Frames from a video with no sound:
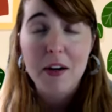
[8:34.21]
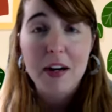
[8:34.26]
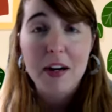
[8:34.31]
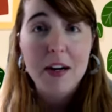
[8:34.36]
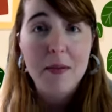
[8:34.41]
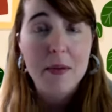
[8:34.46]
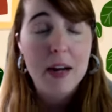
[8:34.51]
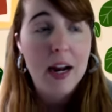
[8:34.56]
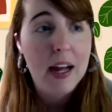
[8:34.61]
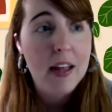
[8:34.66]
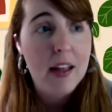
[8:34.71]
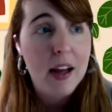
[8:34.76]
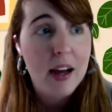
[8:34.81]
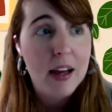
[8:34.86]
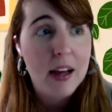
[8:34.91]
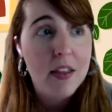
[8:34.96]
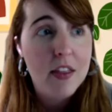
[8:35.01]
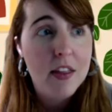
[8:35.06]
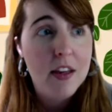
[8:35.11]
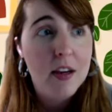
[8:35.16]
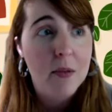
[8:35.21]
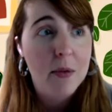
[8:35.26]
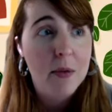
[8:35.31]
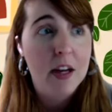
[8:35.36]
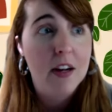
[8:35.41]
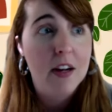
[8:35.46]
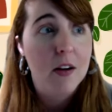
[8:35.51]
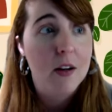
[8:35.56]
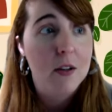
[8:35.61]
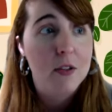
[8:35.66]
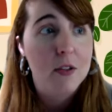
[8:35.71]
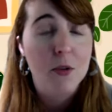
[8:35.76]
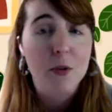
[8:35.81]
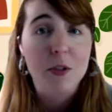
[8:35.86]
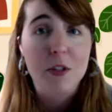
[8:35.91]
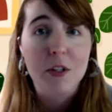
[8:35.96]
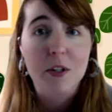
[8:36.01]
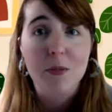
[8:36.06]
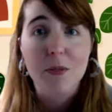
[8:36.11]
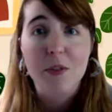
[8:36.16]
Um, and I, I think about it also in
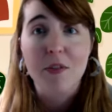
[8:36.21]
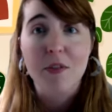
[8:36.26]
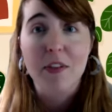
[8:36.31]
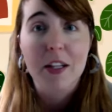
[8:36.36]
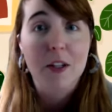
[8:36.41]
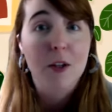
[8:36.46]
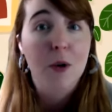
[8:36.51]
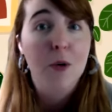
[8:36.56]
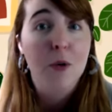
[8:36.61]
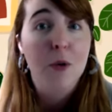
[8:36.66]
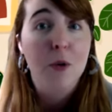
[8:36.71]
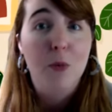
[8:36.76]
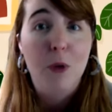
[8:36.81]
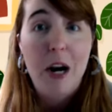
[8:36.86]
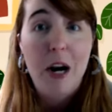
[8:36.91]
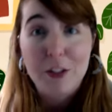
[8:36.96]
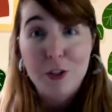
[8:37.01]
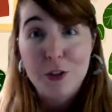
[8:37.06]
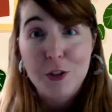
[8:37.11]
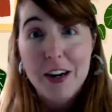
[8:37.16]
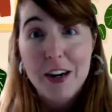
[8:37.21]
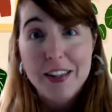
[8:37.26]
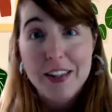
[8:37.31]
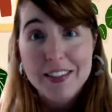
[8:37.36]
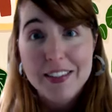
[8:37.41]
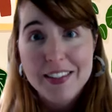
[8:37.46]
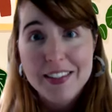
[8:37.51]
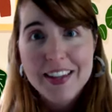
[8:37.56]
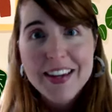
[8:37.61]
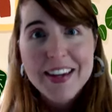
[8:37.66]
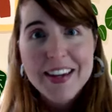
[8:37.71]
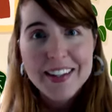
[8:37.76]
terms of like local restaurants.